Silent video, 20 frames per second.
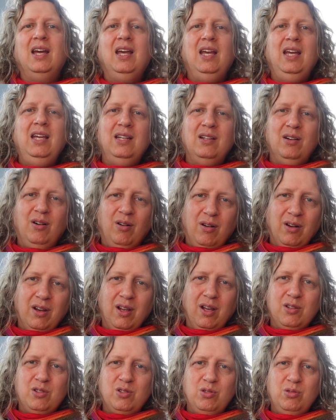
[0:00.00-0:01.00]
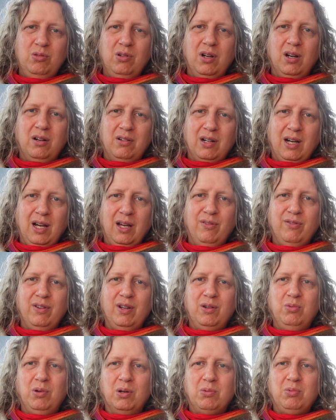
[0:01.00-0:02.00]
in order to arrive
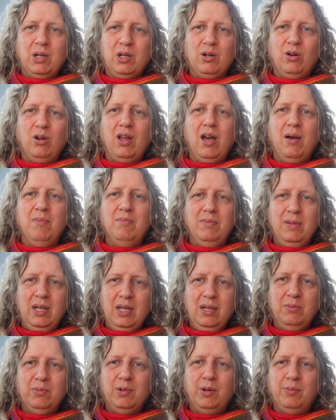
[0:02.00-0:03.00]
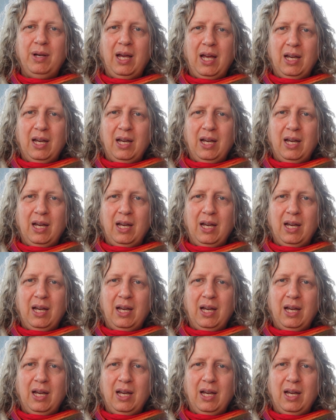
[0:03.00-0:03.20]
at what we call a minimum